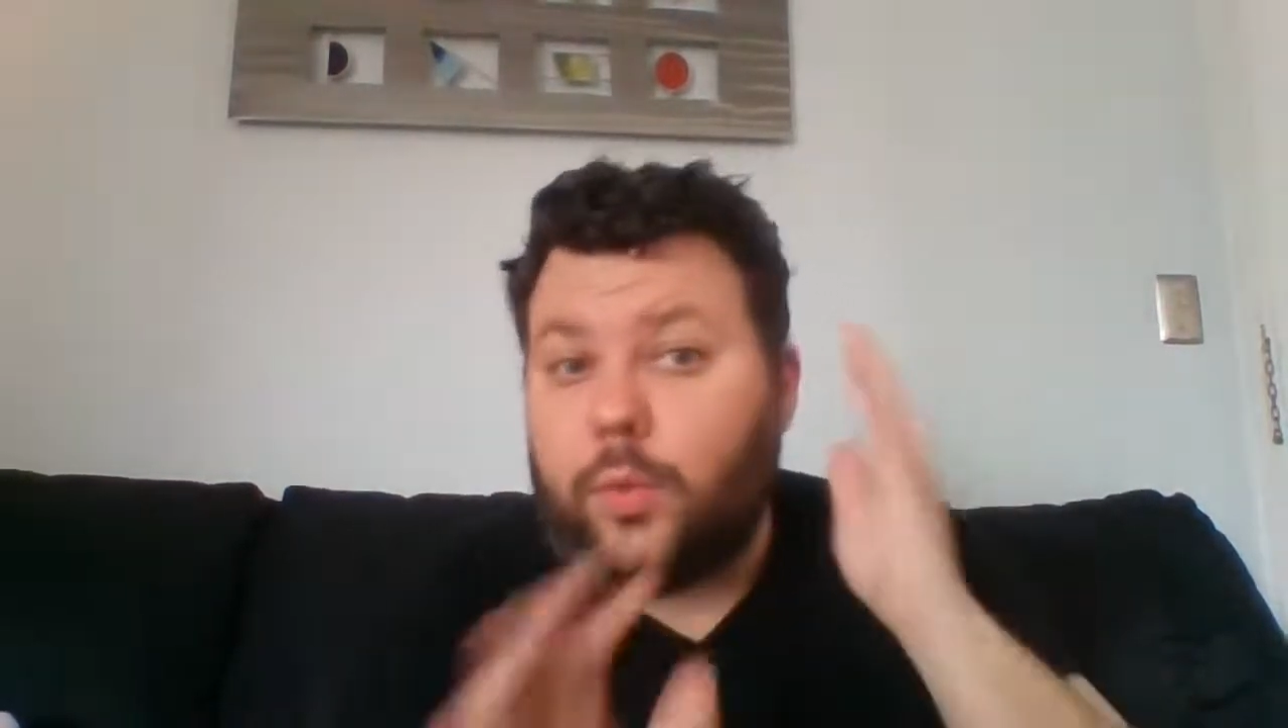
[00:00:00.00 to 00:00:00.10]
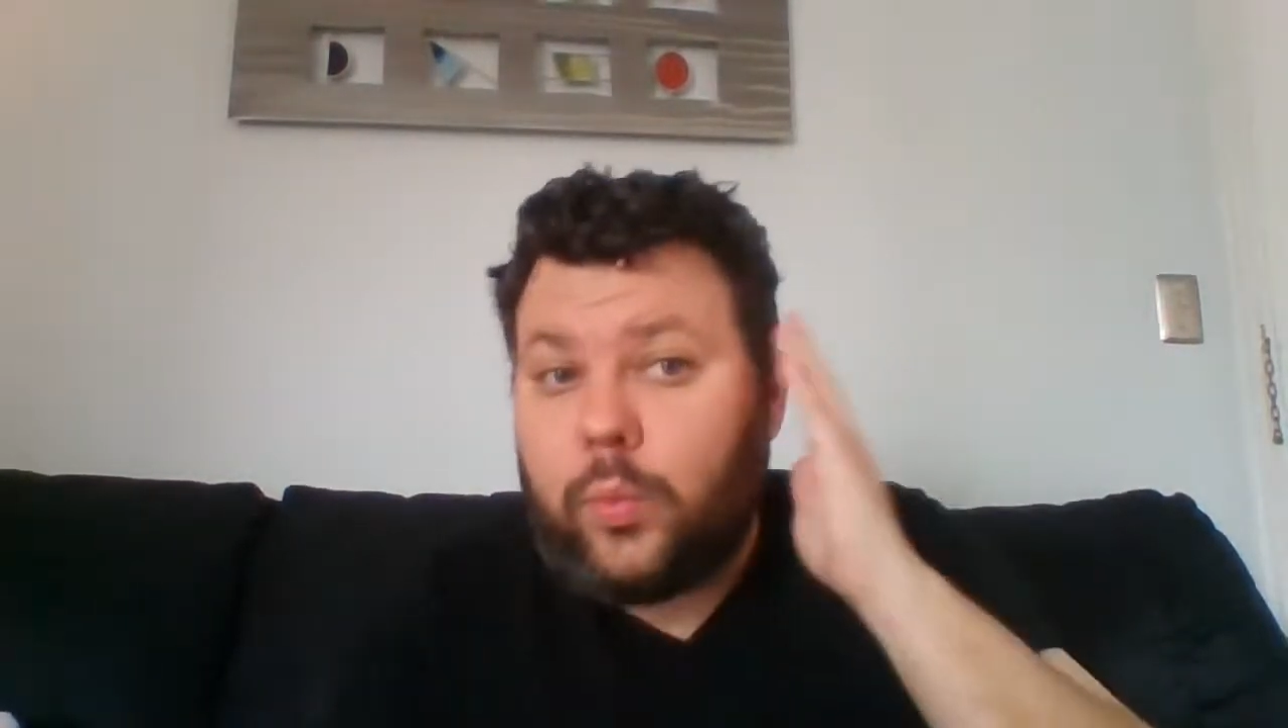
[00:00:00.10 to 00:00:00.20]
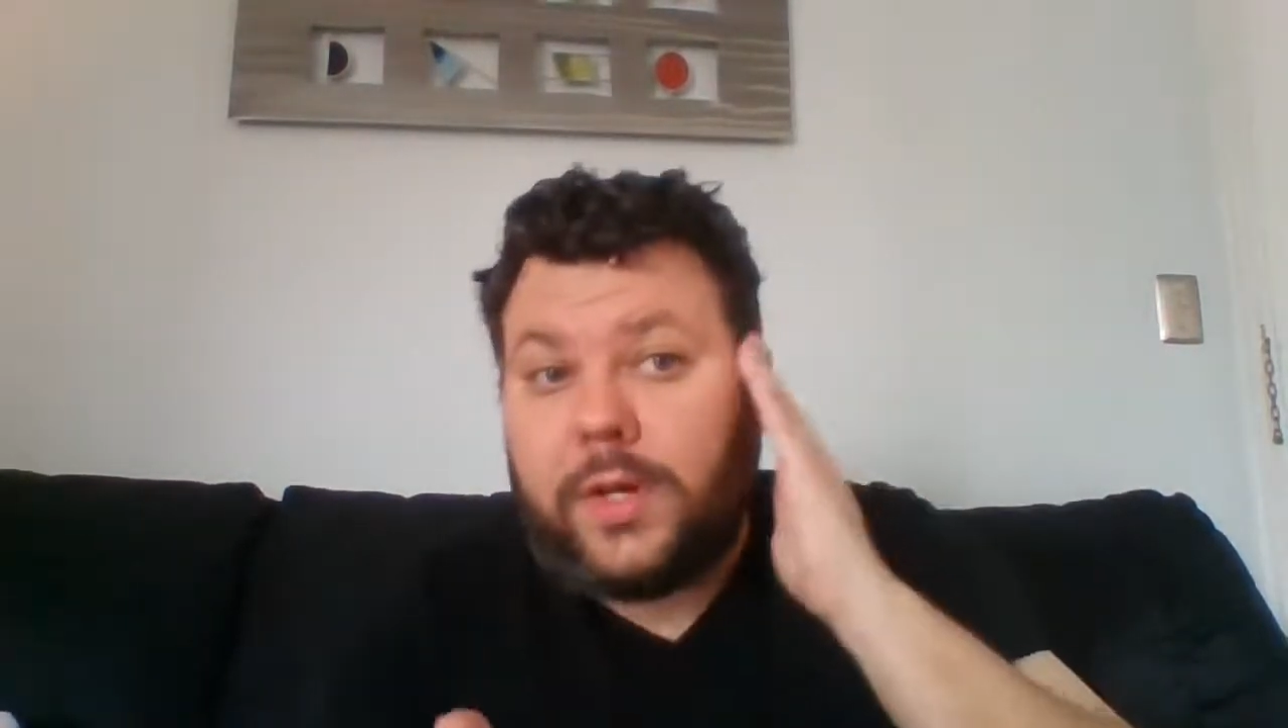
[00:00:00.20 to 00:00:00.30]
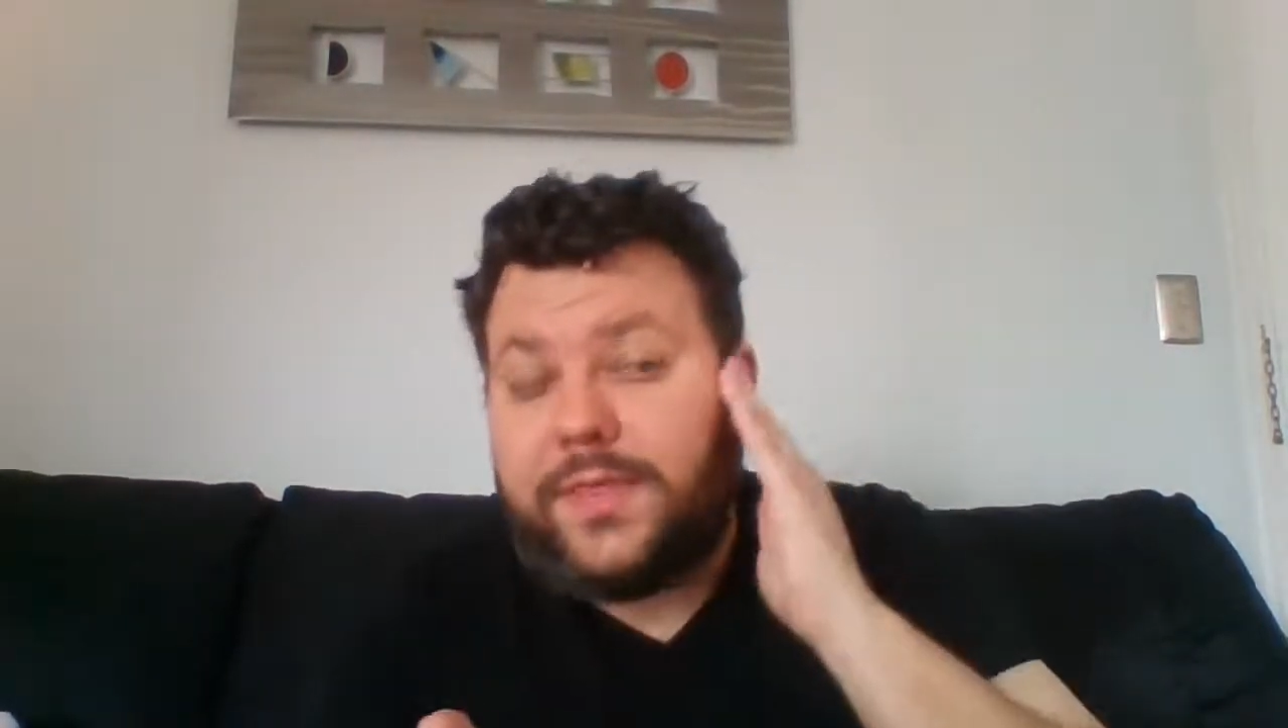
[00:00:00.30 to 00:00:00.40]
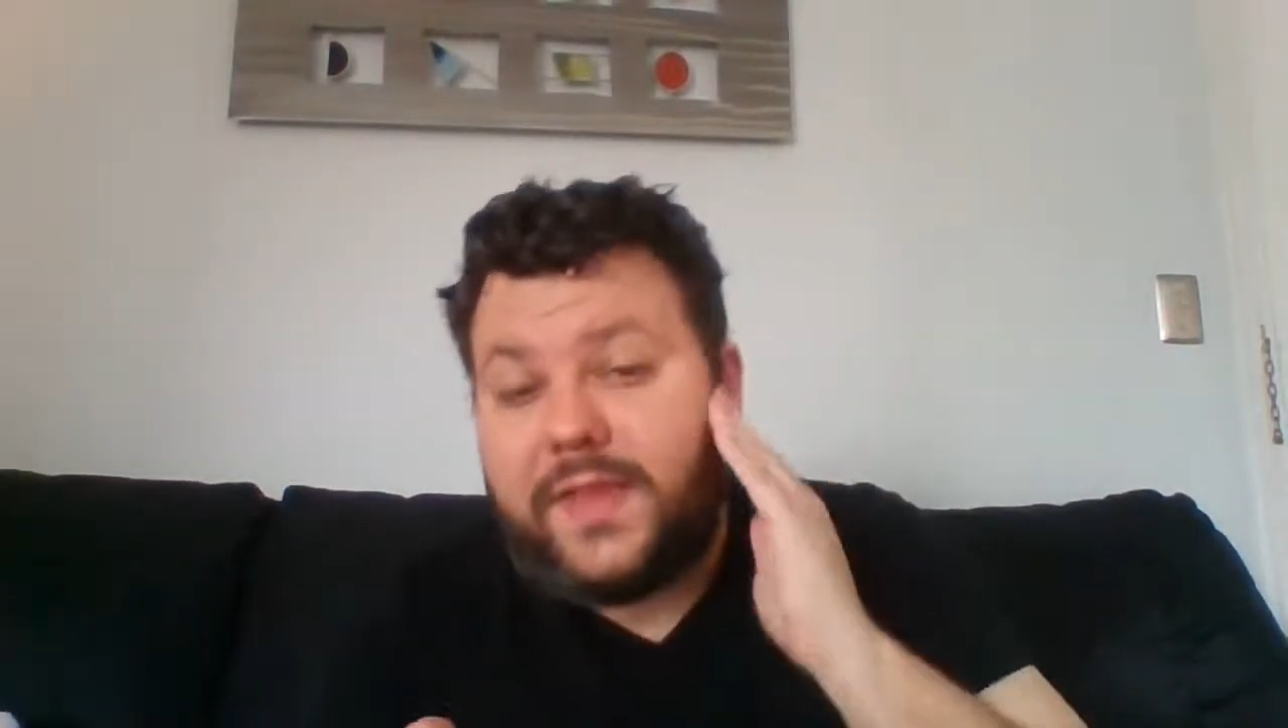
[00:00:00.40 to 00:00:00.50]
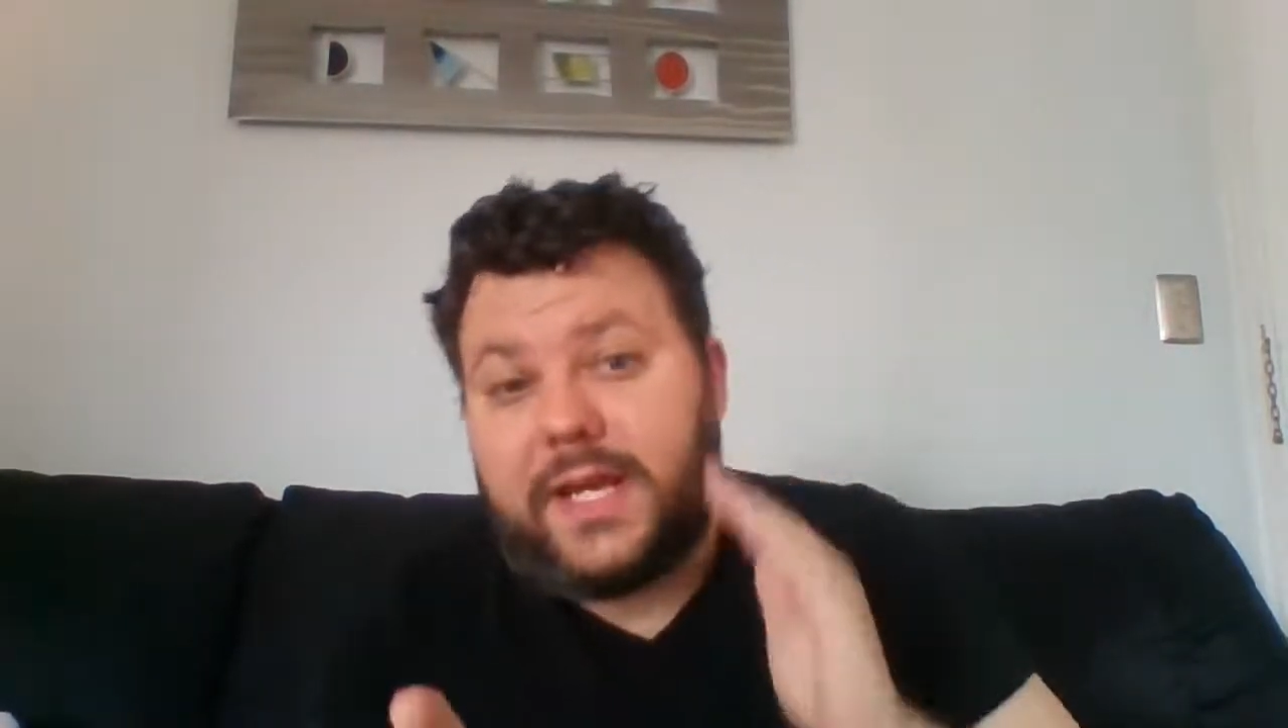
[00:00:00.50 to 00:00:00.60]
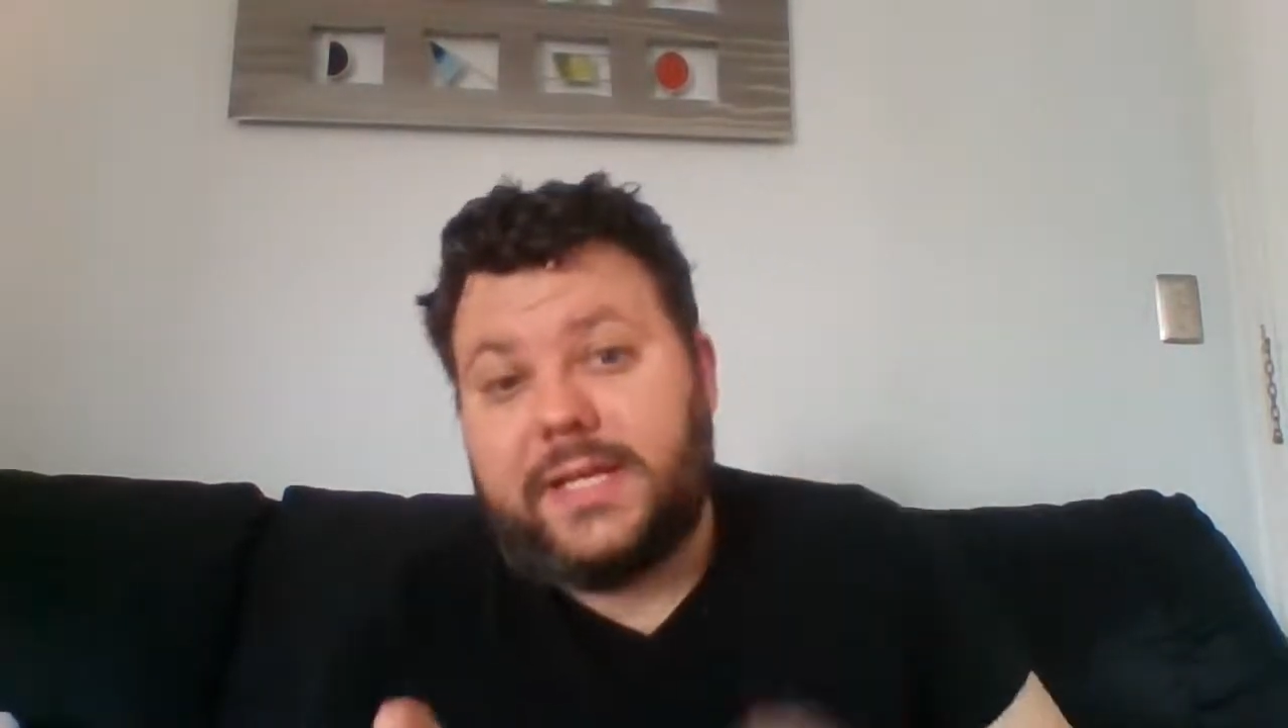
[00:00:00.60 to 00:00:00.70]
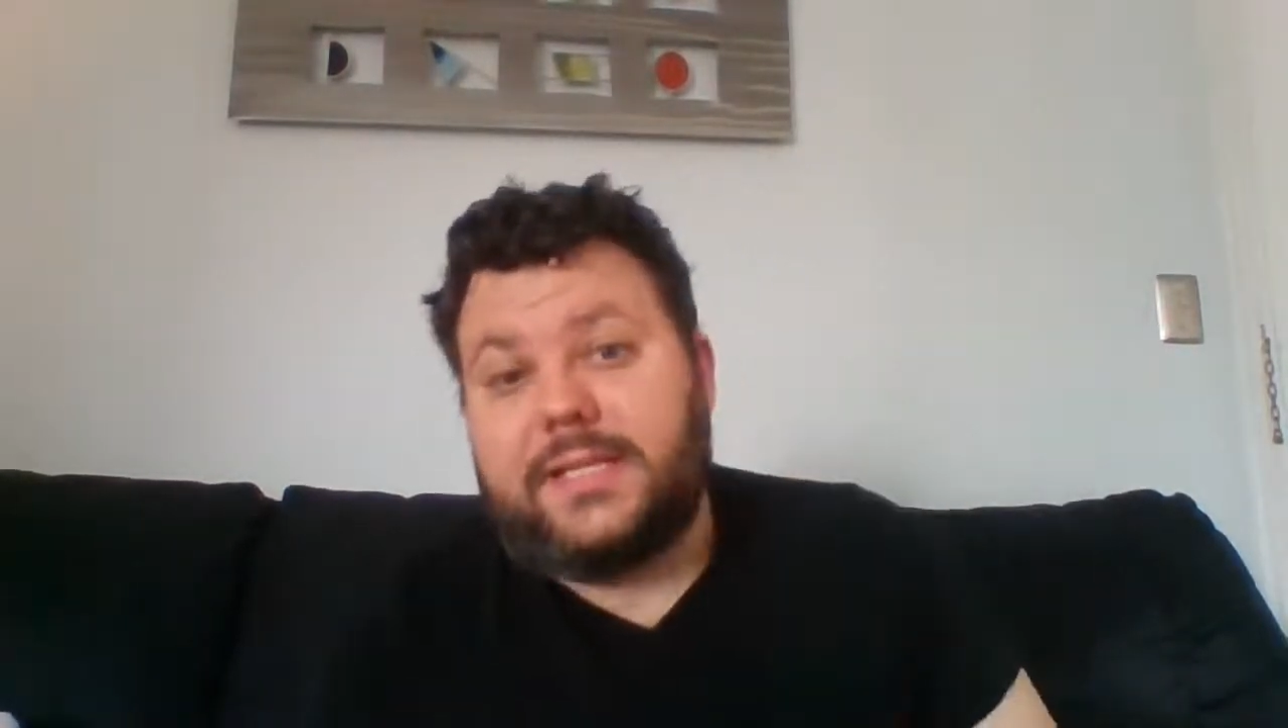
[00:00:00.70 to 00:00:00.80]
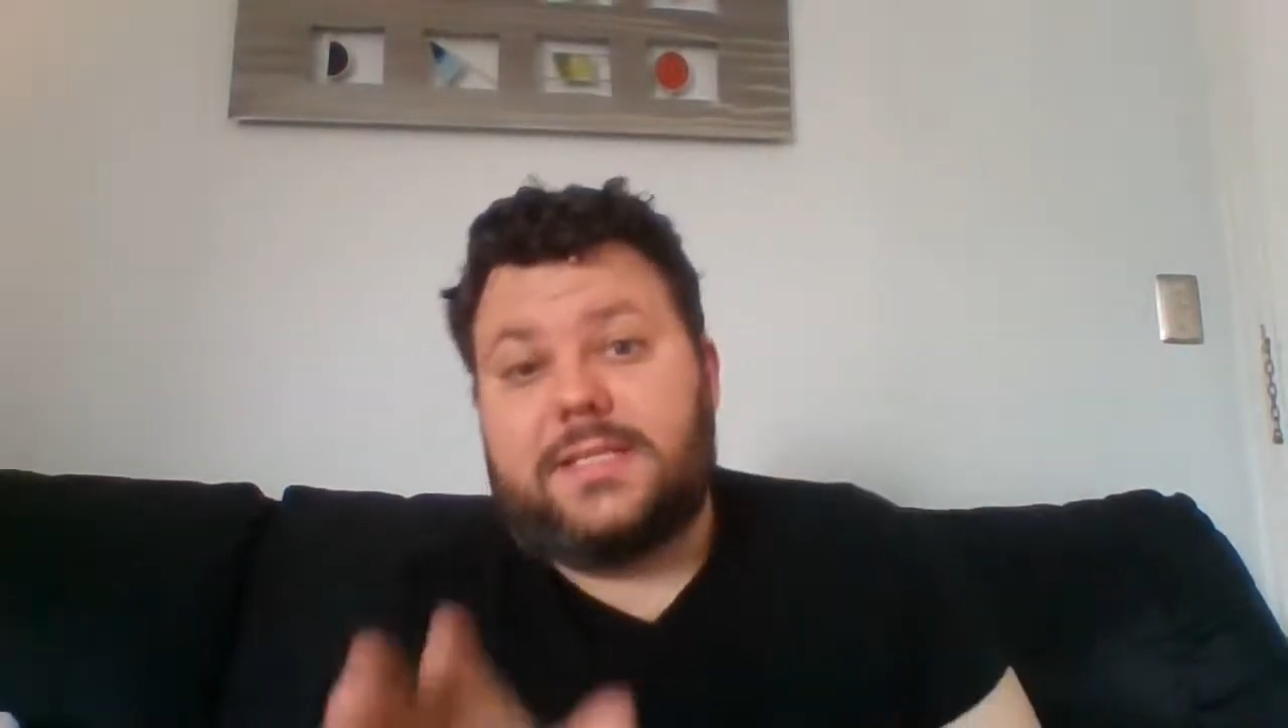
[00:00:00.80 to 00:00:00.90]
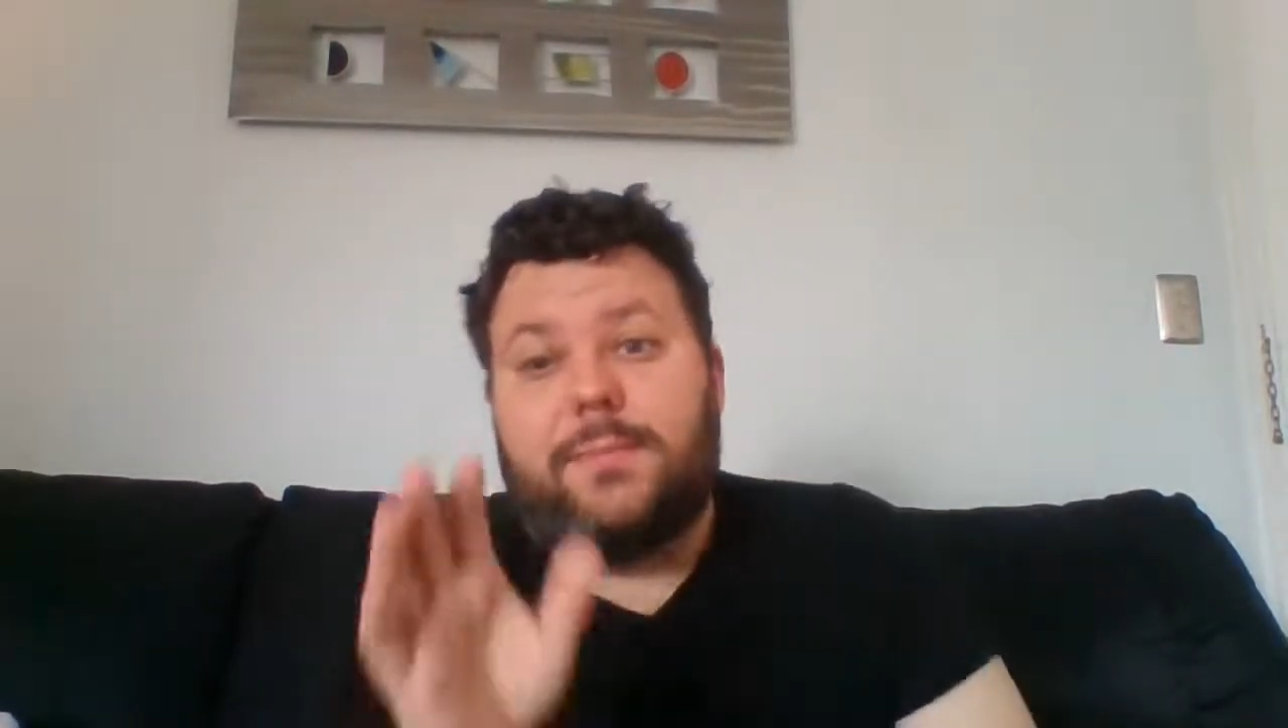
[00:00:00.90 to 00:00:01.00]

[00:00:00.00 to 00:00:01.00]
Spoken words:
the one thing I need